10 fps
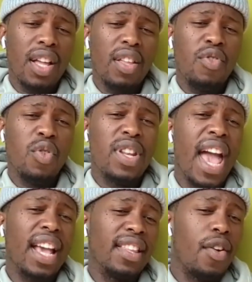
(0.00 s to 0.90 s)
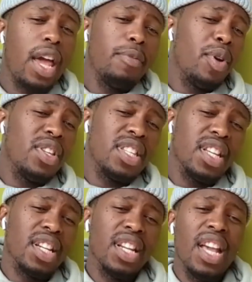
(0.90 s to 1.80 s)
if you tag the right
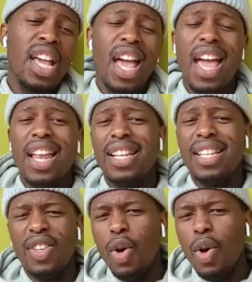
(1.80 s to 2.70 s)
person, and,